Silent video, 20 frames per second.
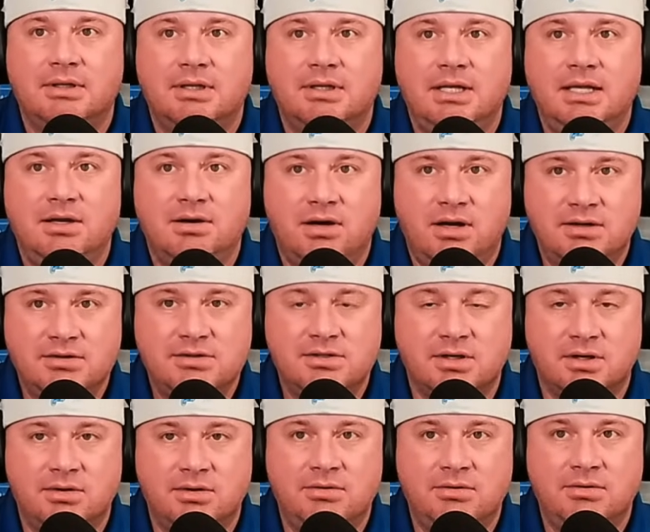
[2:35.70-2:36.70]
He
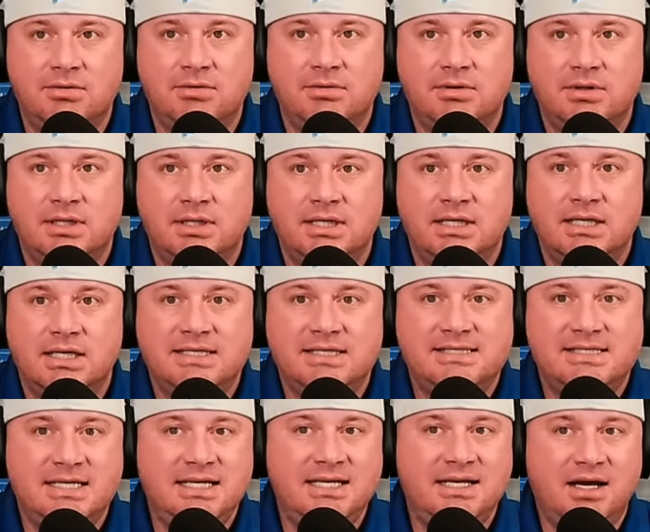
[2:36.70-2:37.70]
also
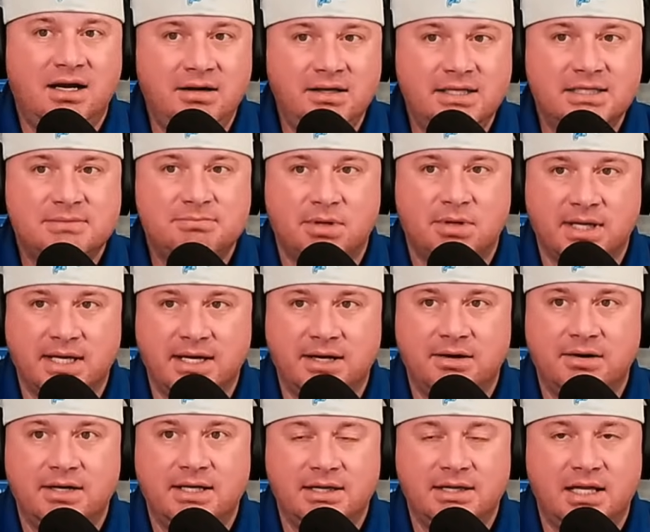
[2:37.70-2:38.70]
is the youngest
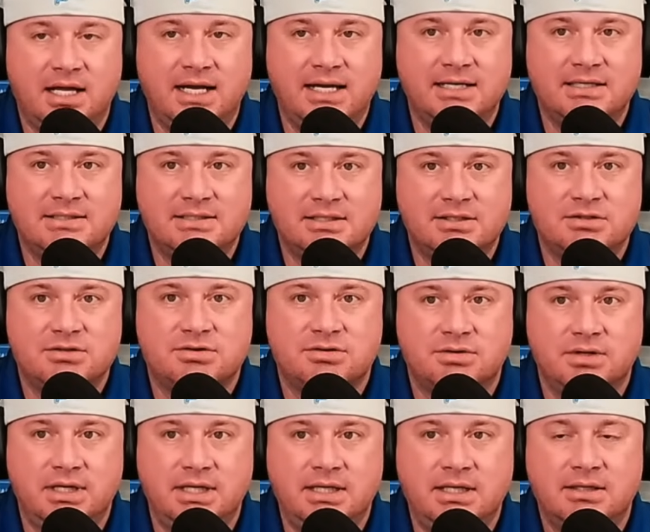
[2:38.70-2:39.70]
player in Lions
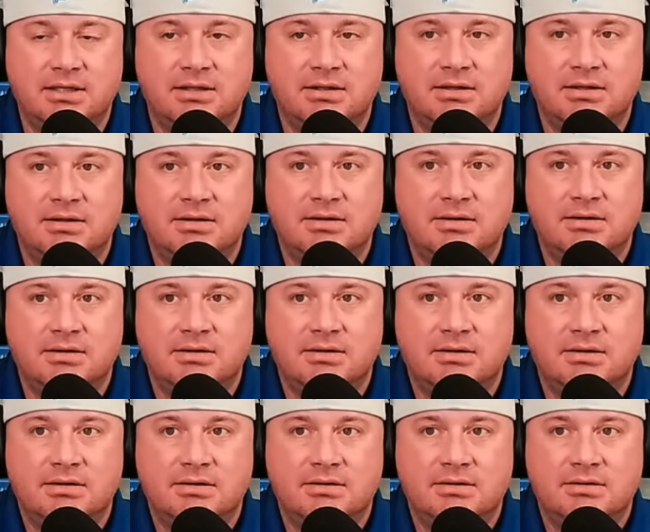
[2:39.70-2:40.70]
history
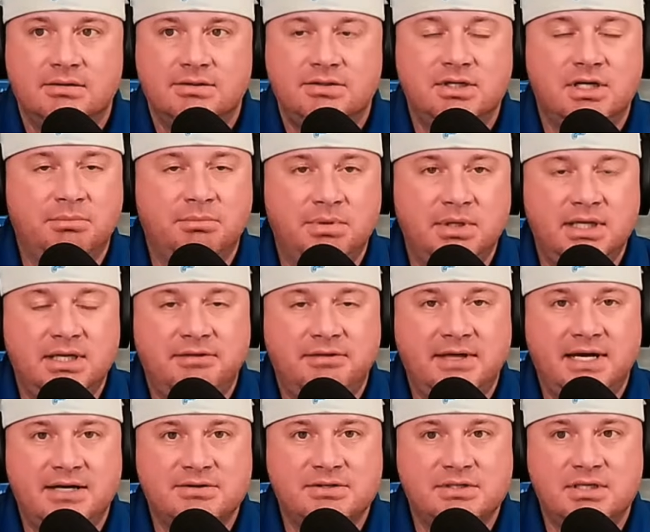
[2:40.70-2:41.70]
to complete a
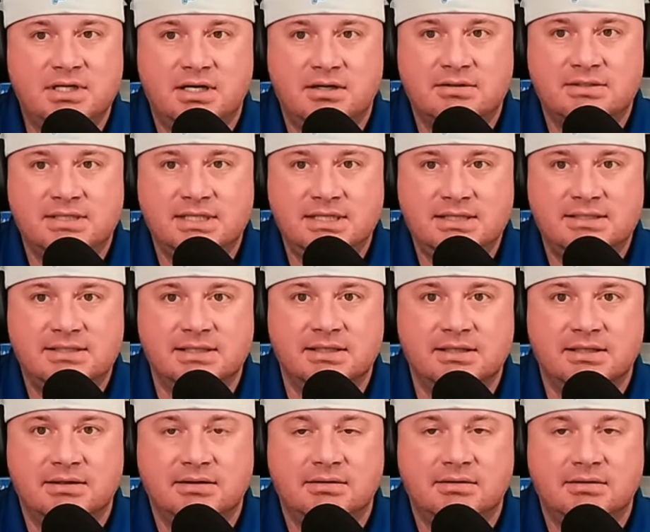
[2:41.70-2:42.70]
thousand-yard season.